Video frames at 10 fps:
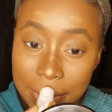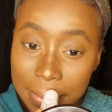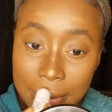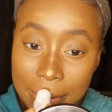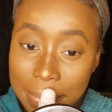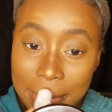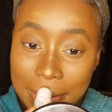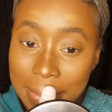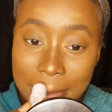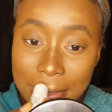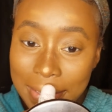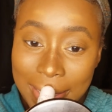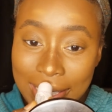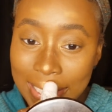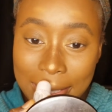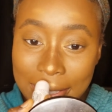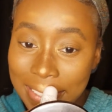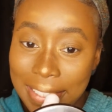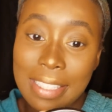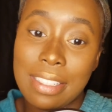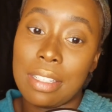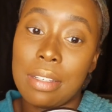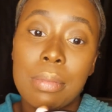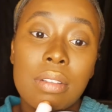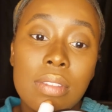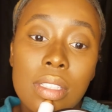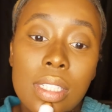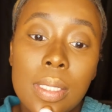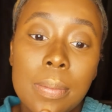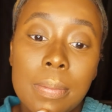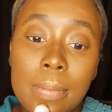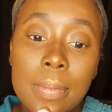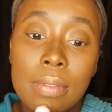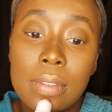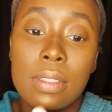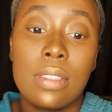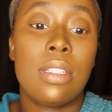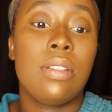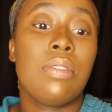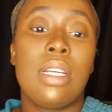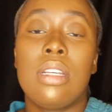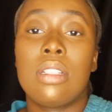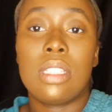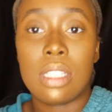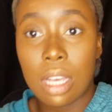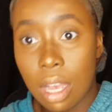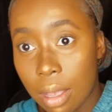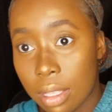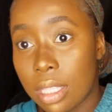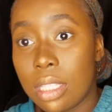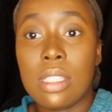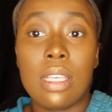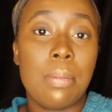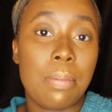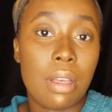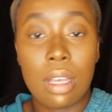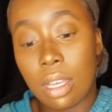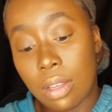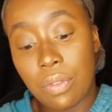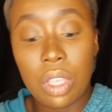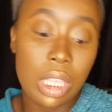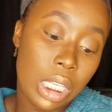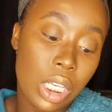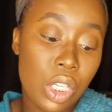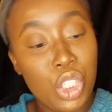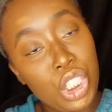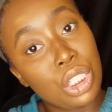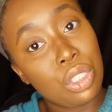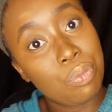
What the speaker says: right above the lip, especially above the lip, and right on the top, the tip of the chin,